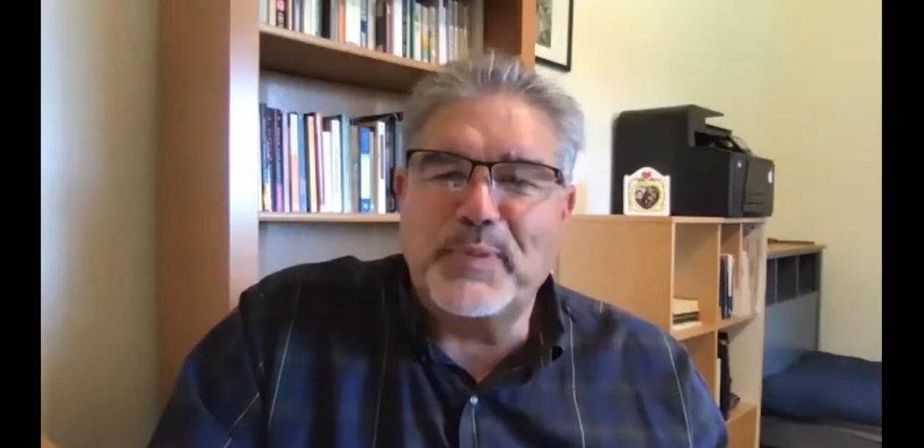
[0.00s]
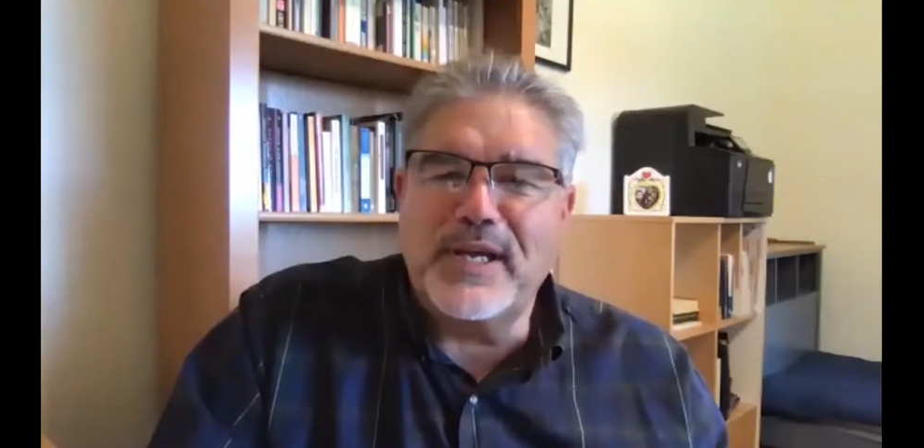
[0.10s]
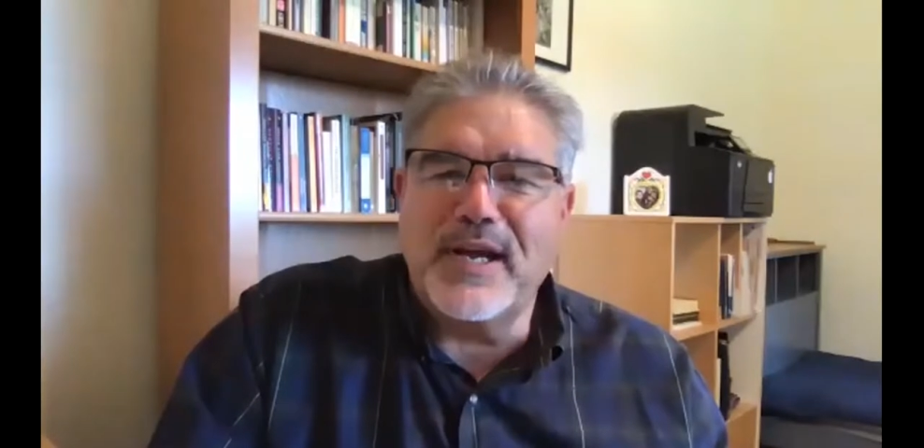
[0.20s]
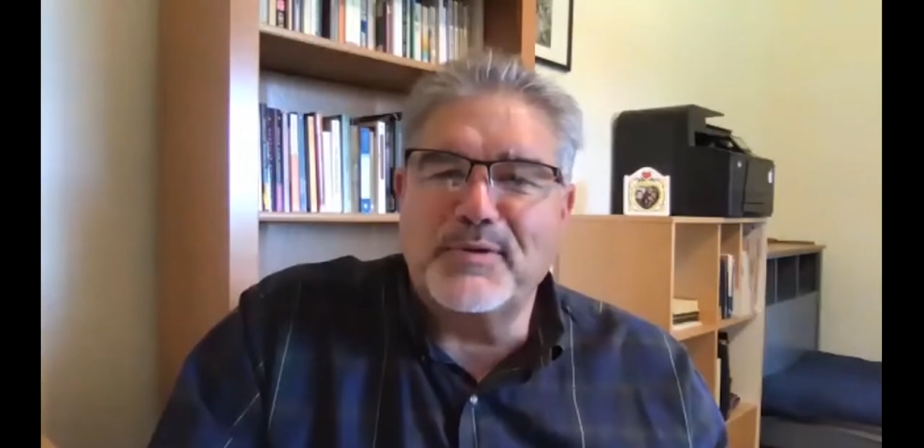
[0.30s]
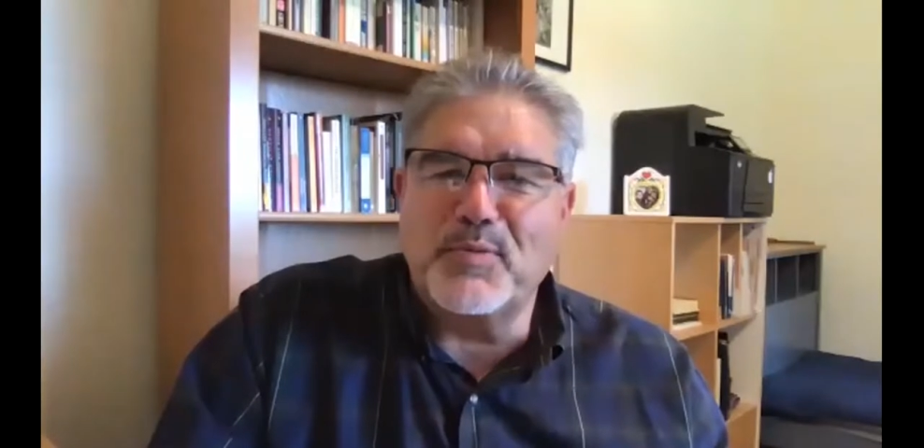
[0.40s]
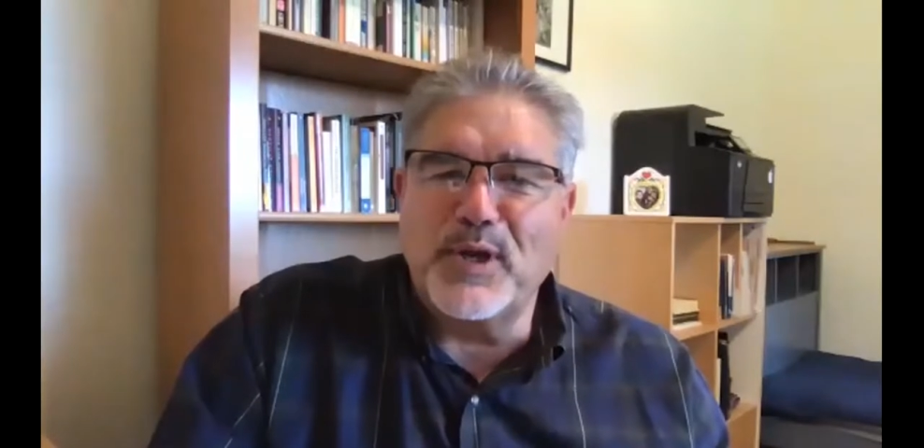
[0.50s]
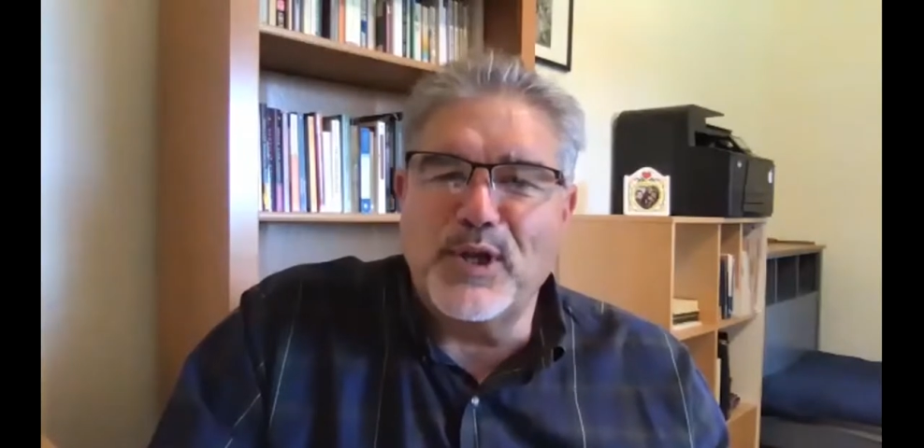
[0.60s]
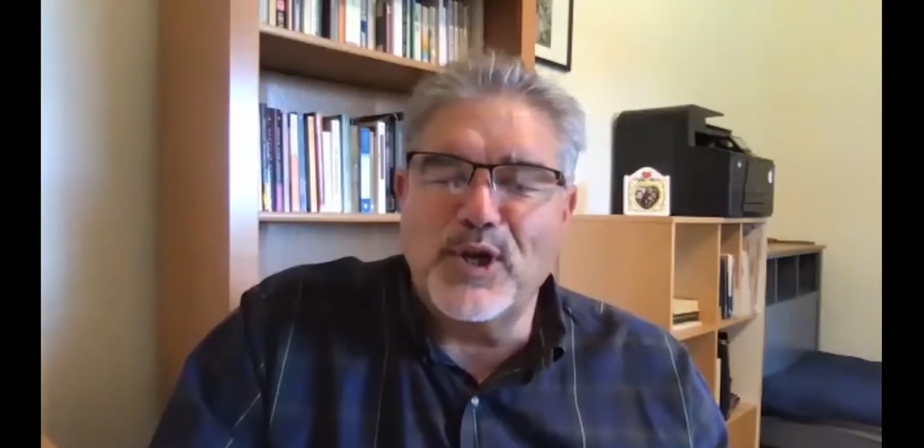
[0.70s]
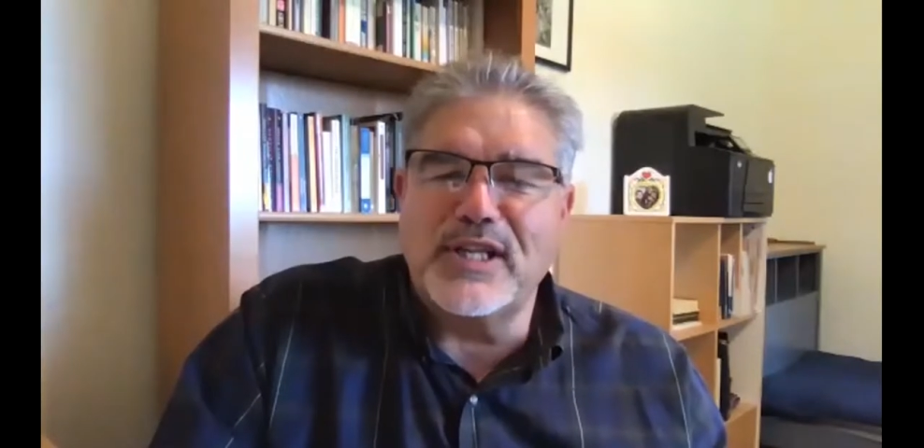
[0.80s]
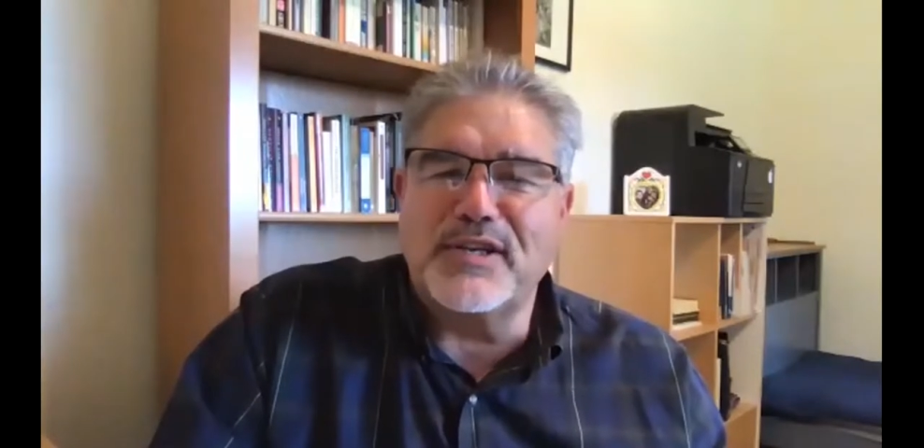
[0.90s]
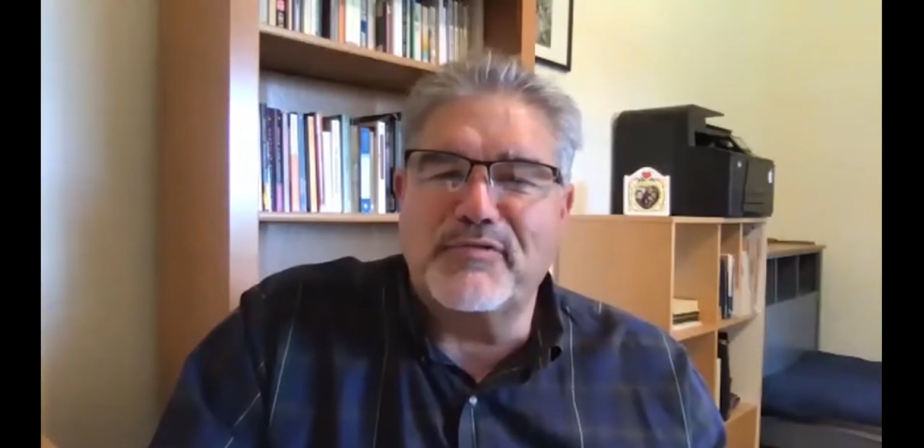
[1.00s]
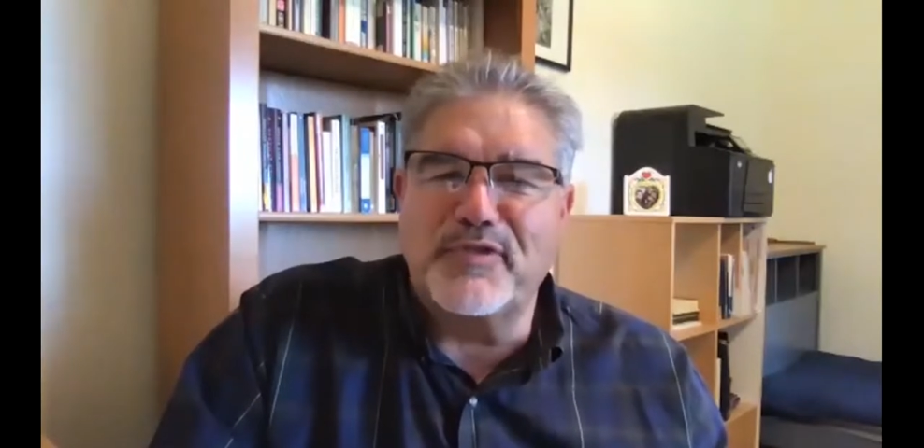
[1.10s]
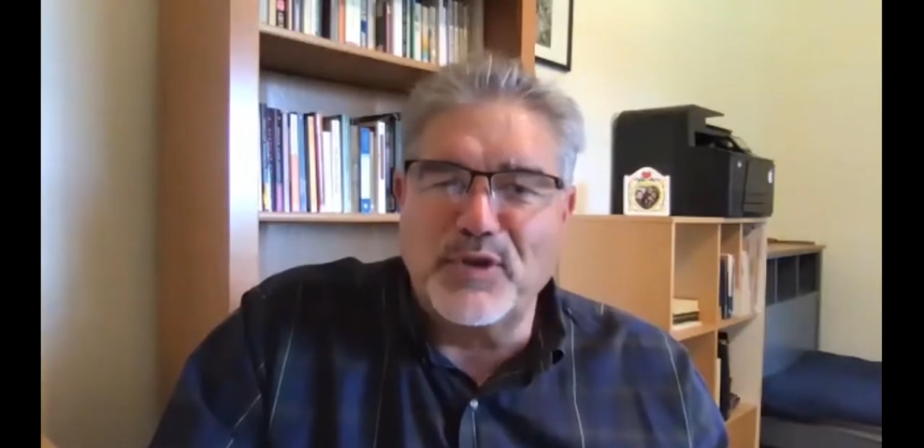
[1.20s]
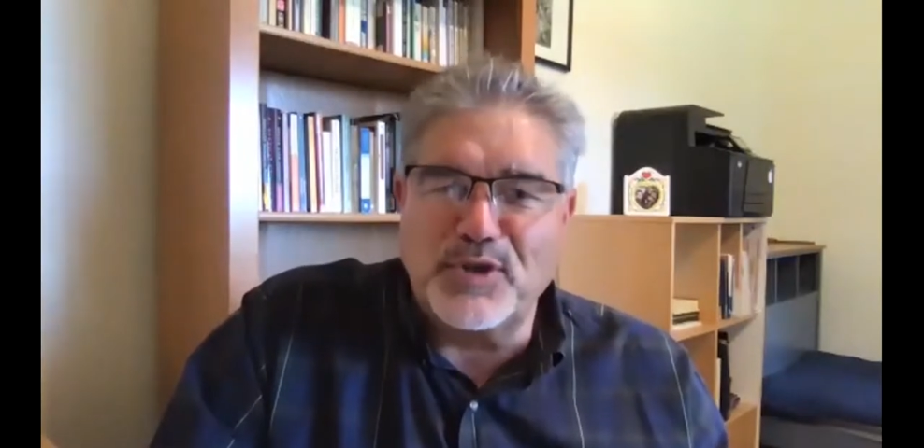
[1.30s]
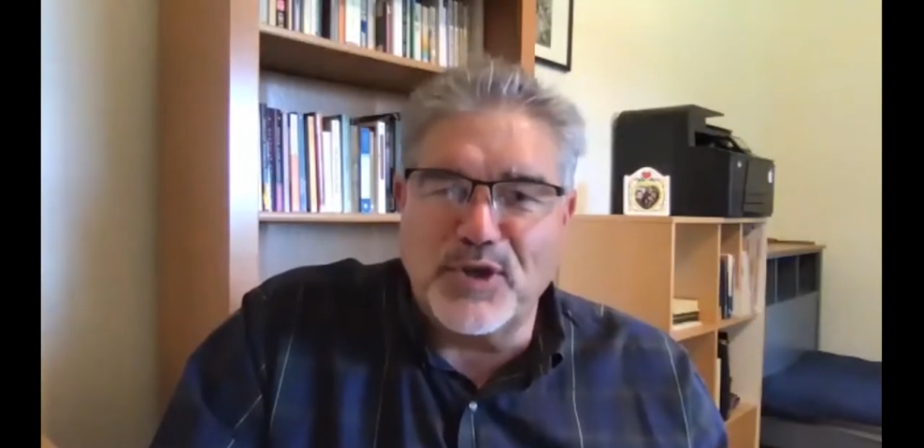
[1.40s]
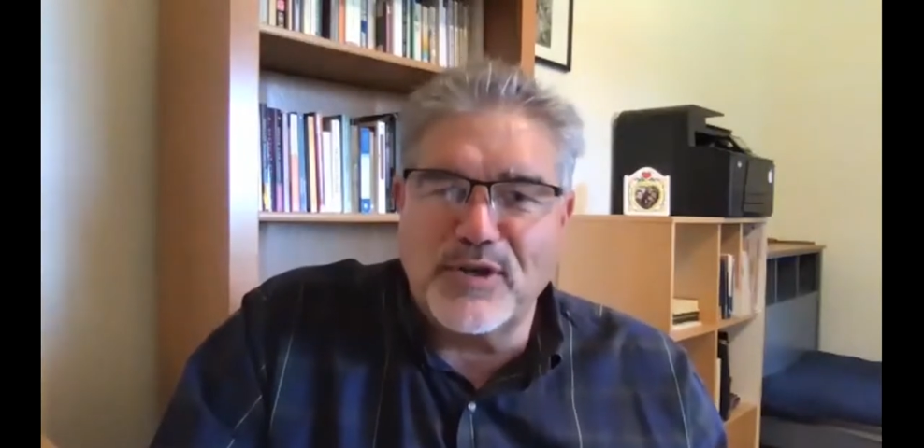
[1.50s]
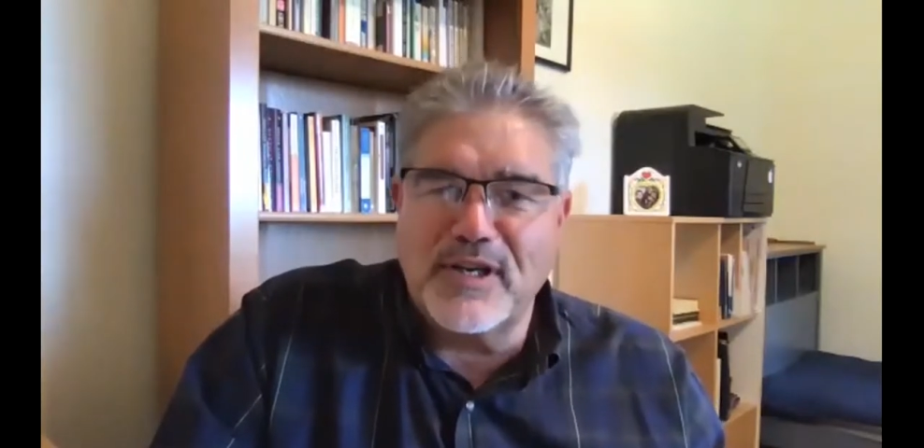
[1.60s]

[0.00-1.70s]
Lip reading: becomes when we look at the future,